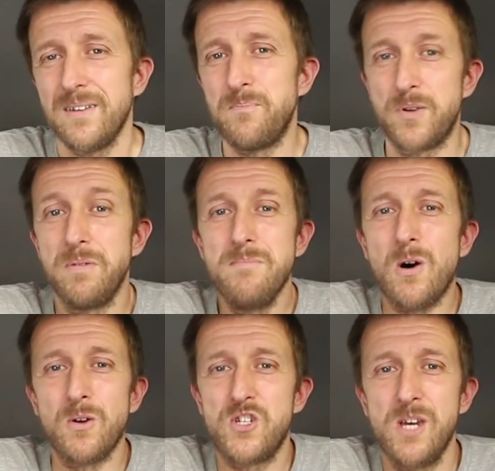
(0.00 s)
Probably
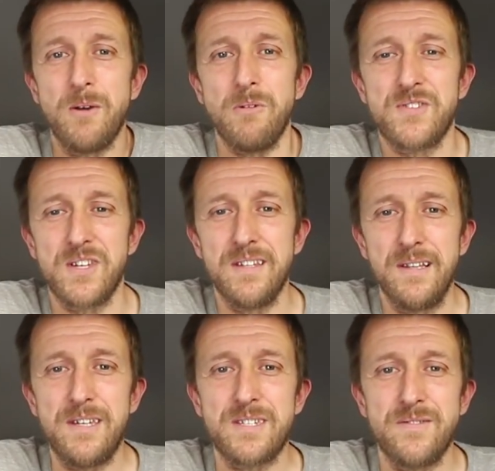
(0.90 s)
more Jimmy. We've seen the
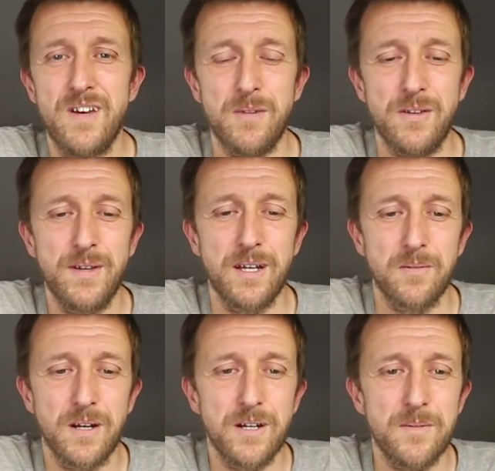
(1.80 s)
least of him, I
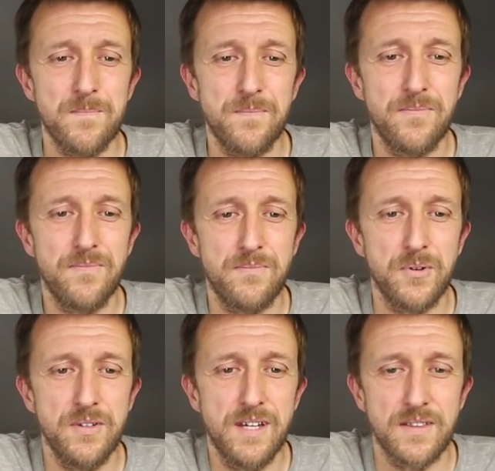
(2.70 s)
think.
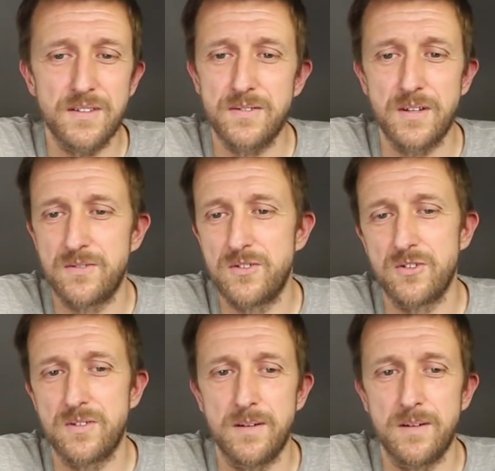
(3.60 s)
But yeah, that's just,